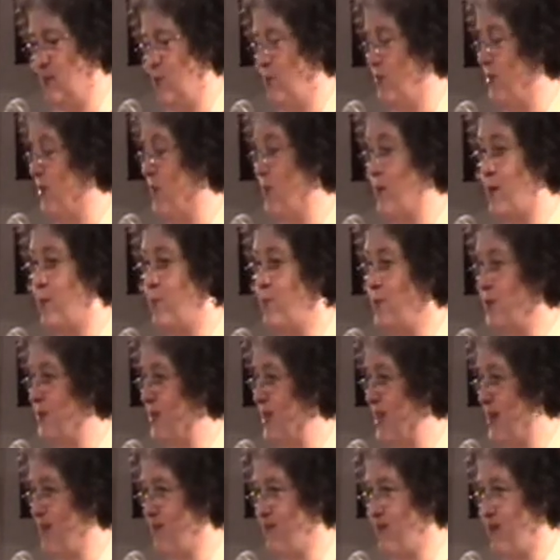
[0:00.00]
although I will
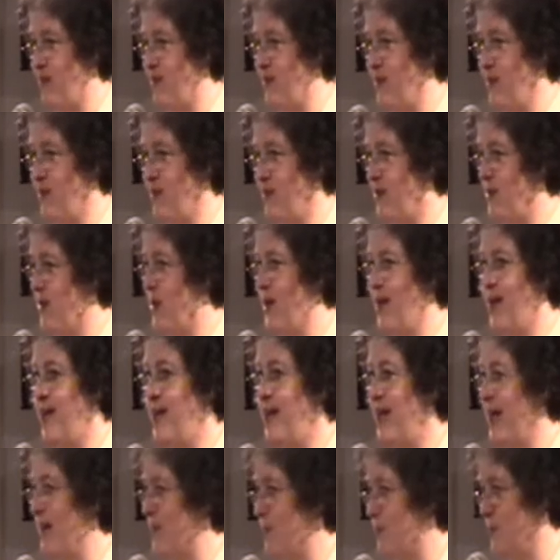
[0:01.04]
never
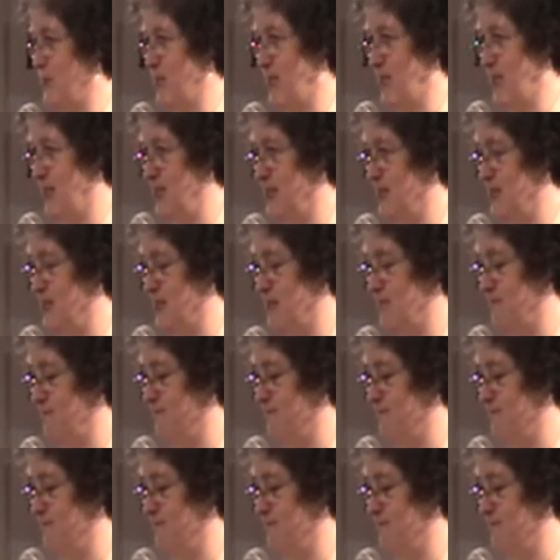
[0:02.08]
announce it.